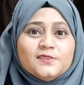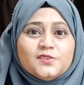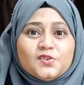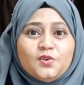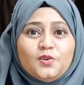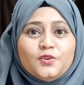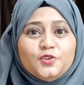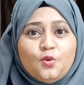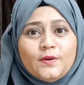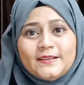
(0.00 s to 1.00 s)
2
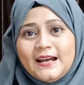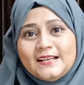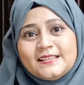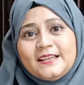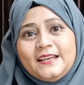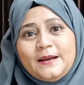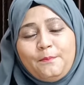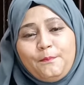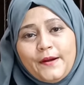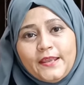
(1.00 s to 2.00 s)
tasks in a
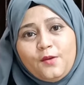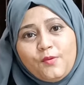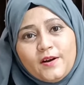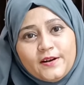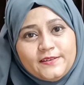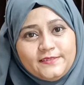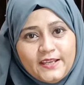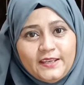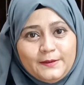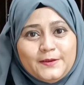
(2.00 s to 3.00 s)
particular
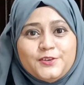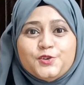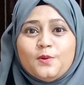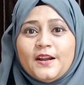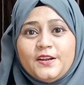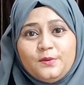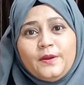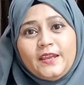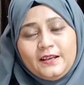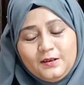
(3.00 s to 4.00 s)
day, you are
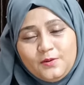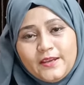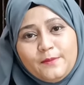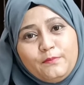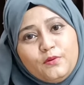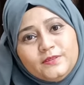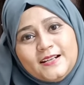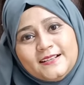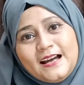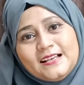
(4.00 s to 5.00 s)
doing, okay, both
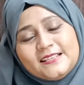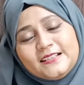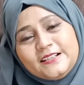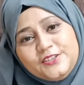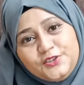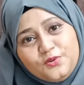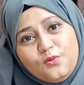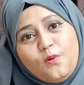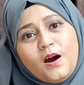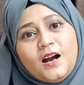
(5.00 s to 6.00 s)
the tasks
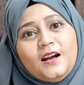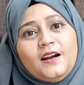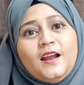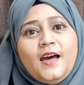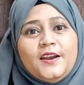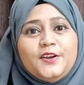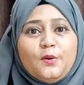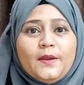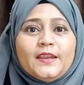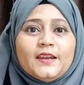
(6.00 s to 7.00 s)
you are
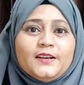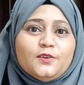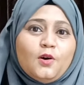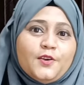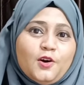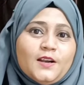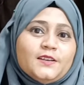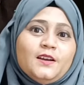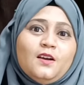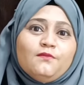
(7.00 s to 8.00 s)
doing it or
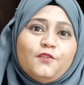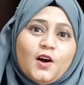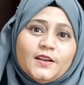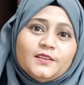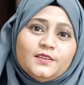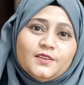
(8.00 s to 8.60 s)
not. What